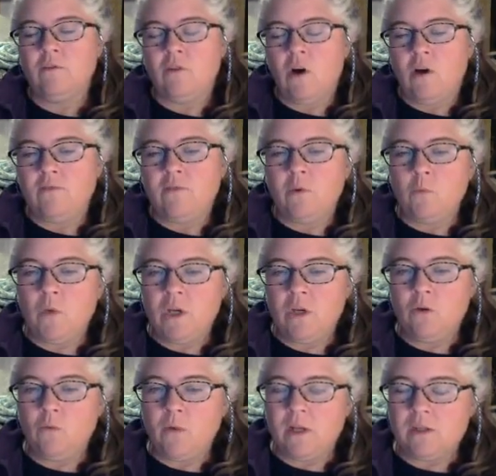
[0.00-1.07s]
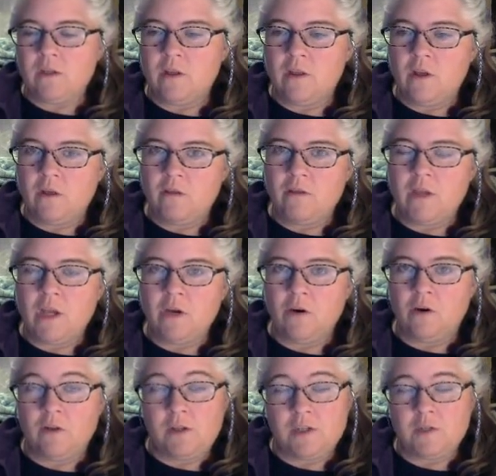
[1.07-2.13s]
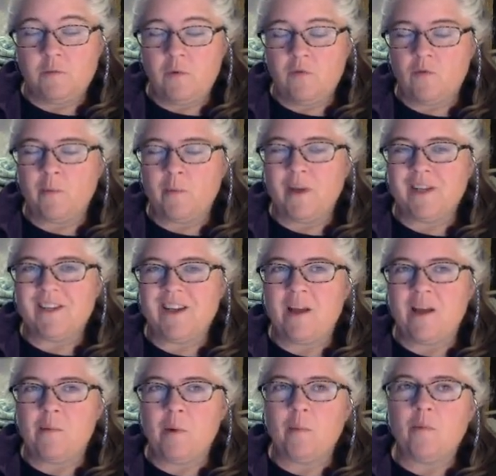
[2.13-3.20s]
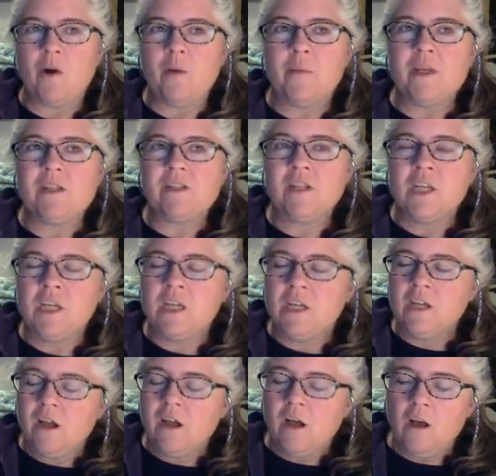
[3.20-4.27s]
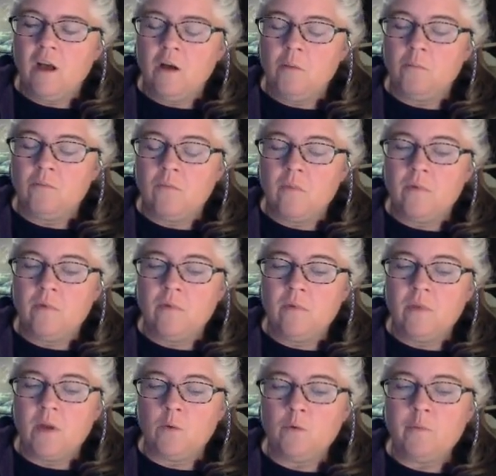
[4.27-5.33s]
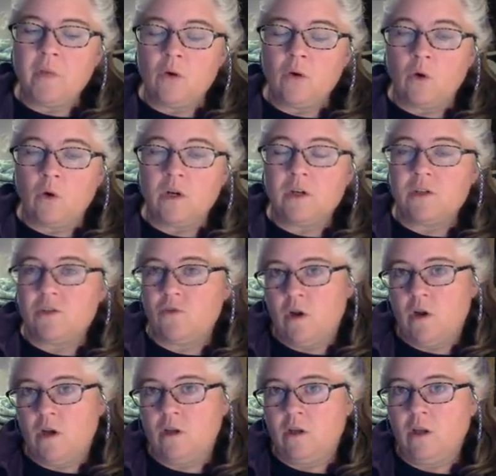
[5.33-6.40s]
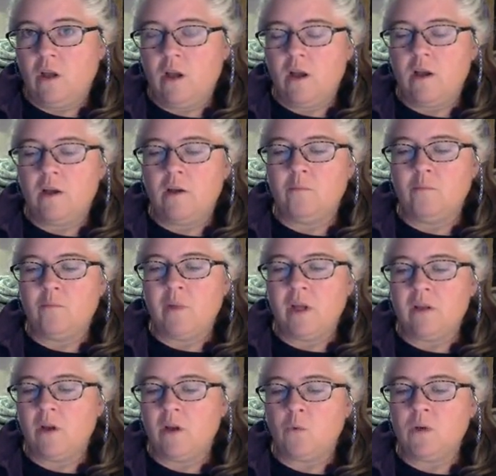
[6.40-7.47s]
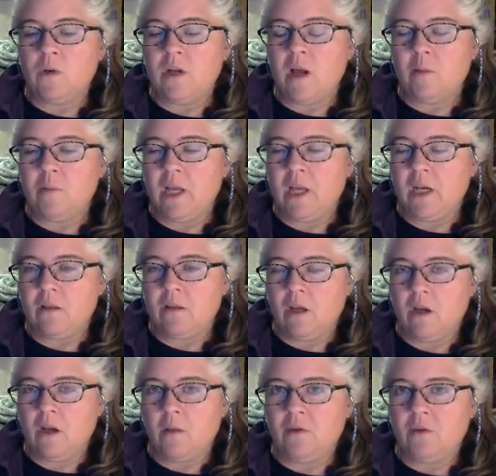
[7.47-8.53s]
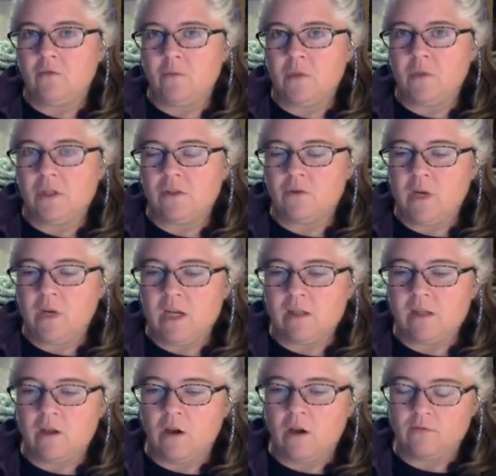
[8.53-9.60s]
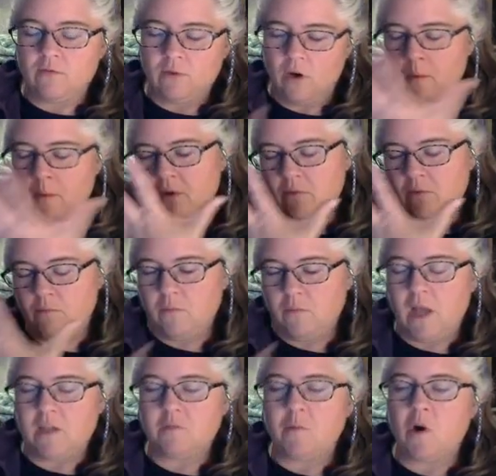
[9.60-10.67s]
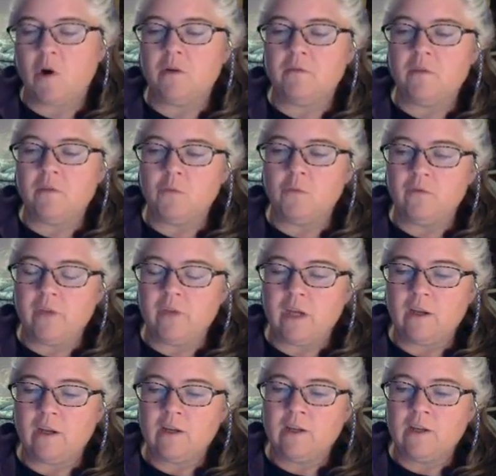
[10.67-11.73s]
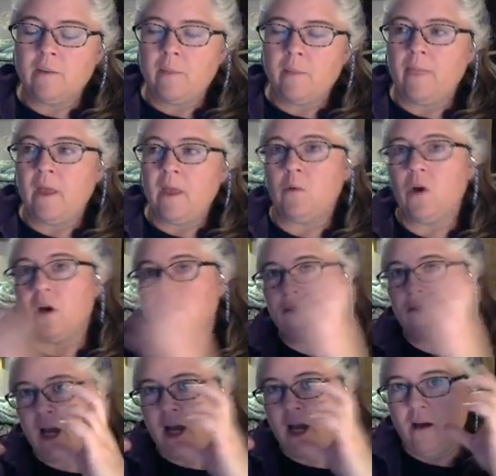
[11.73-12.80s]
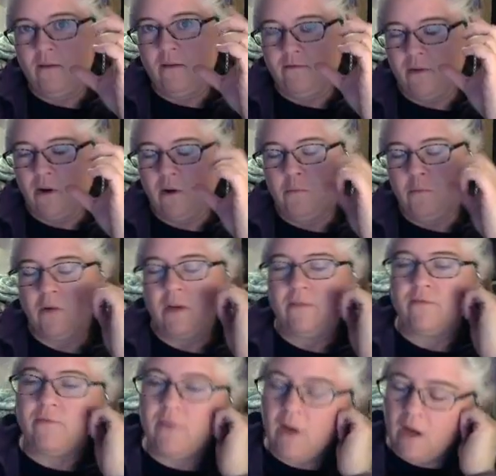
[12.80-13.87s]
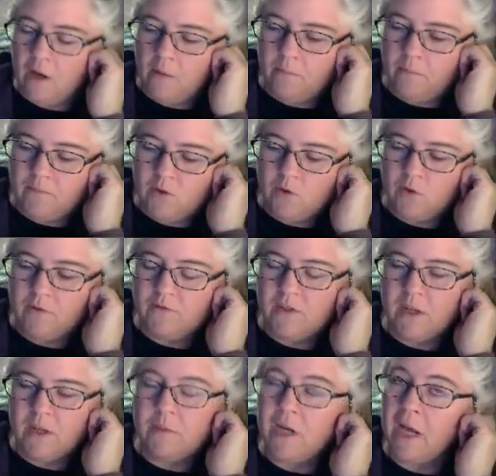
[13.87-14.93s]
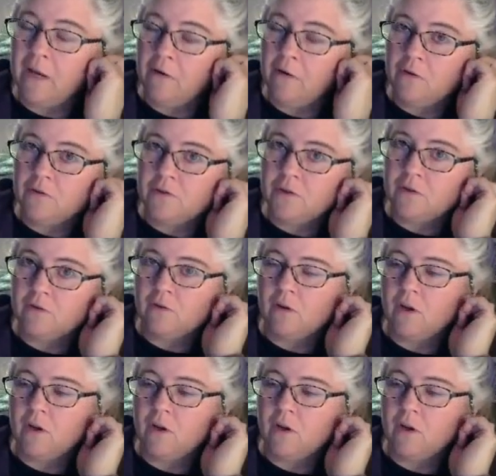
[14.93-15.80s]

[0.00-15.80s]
Often when you went to the theater, this is before my time, I promise, there would be an orchestra, but there would not be anything coming from the screen itself or coming as part of the movie. They would often have very brief sort of subtitles.